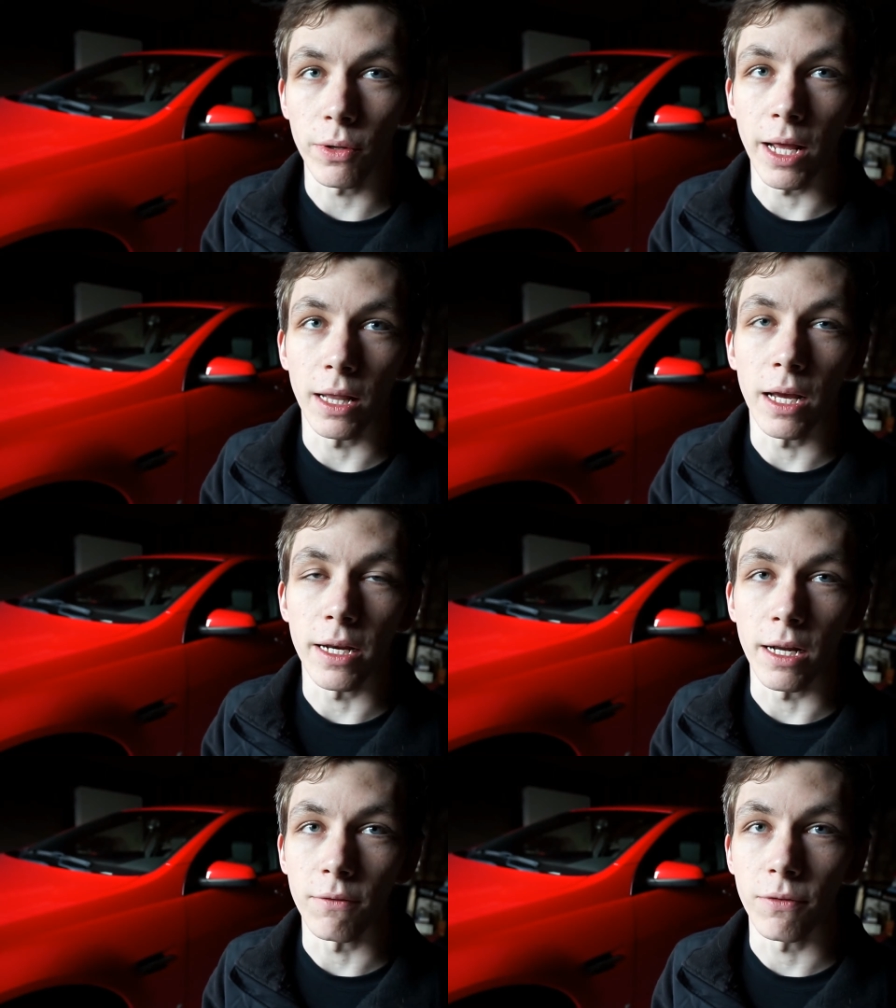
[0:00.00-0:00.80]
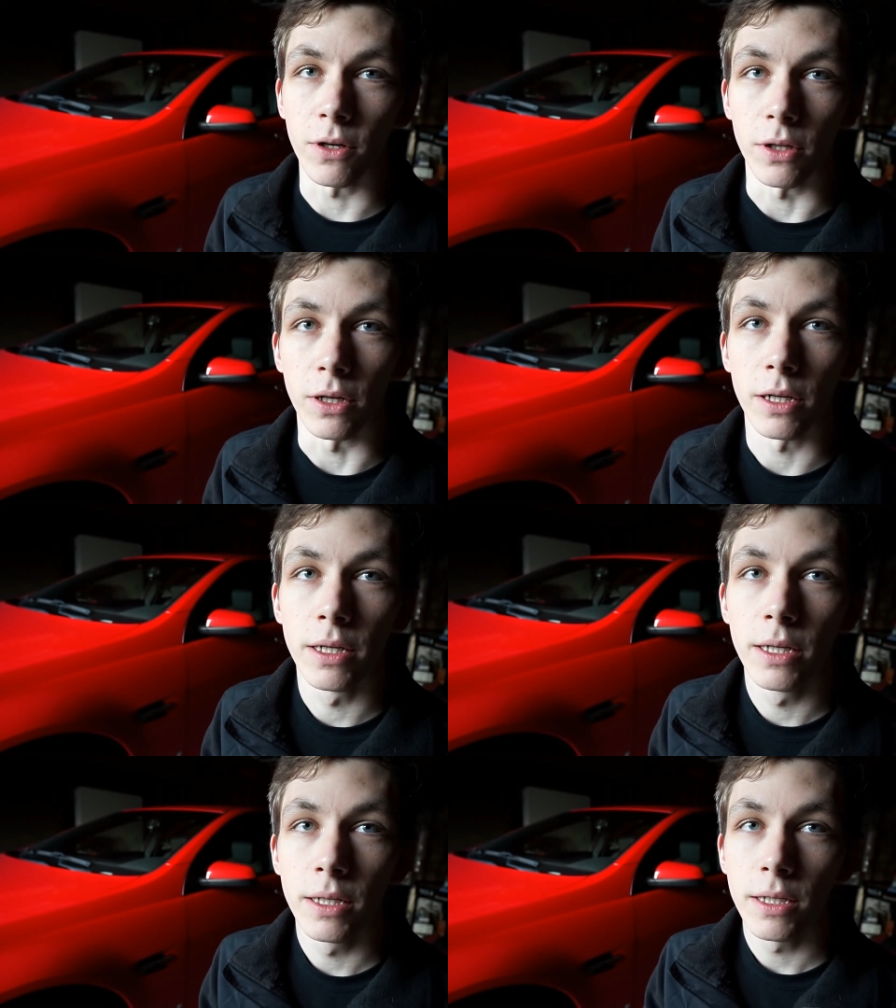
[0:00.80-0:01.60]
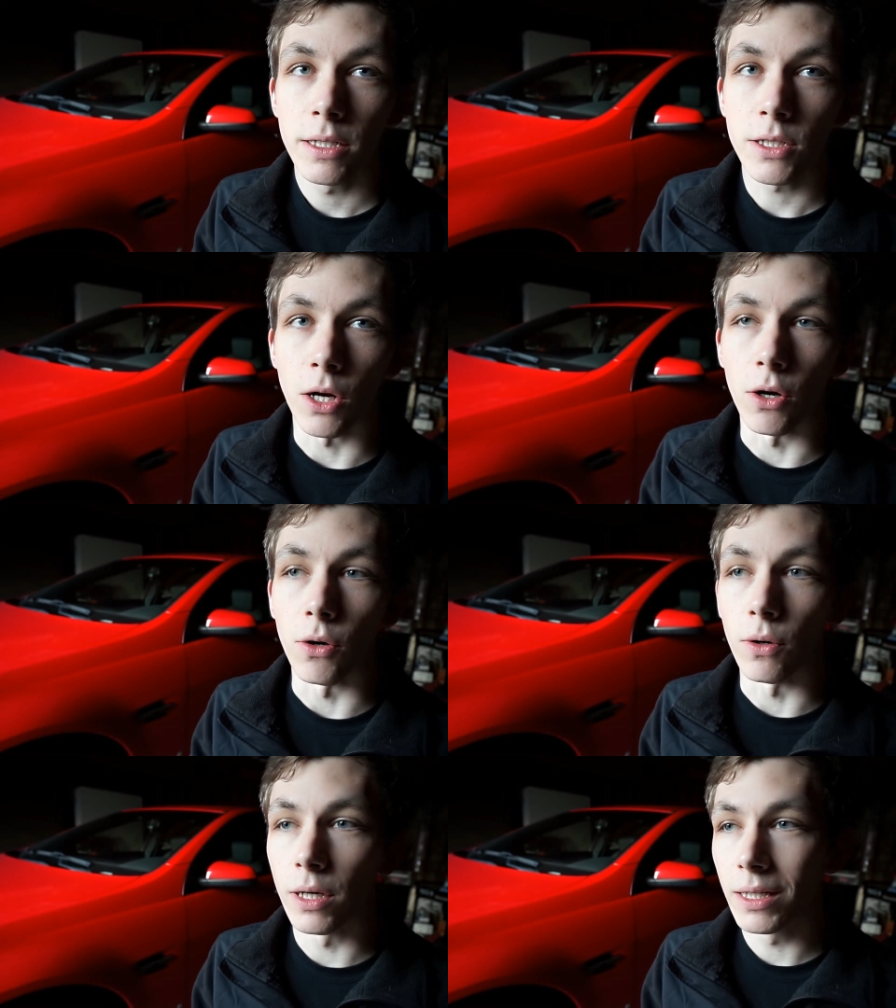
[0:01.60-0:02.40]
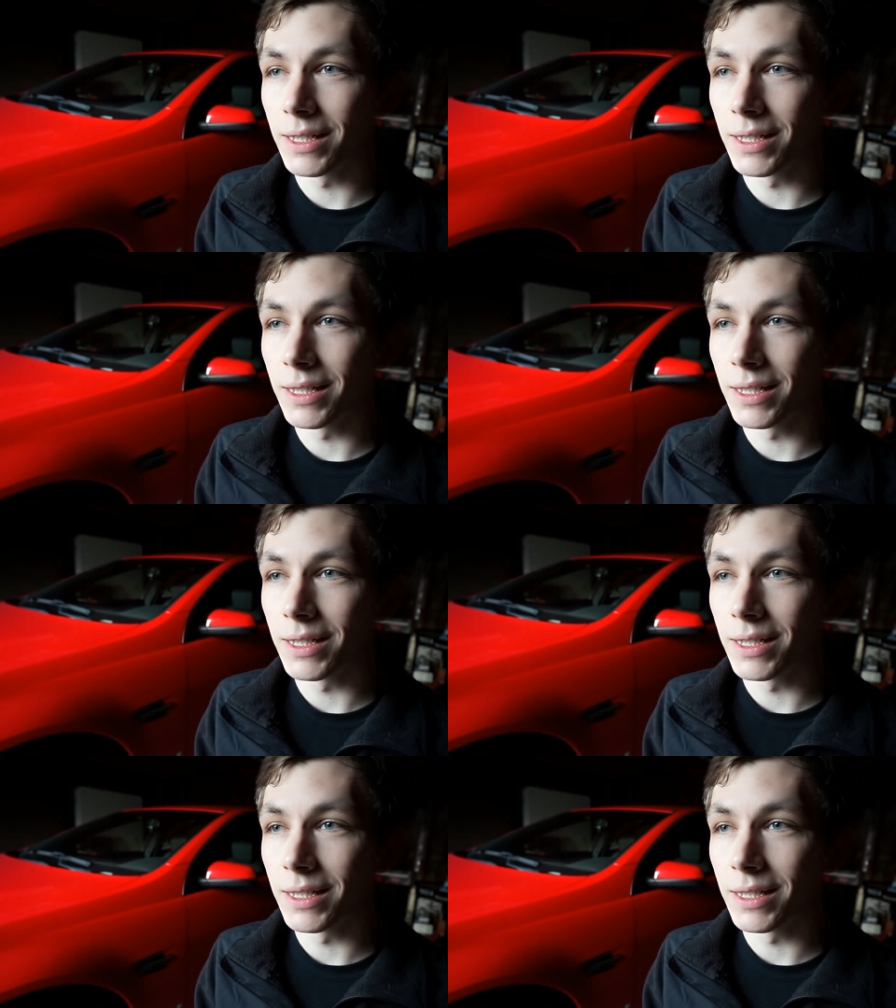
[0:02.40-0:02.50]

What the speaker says: that light any further. So,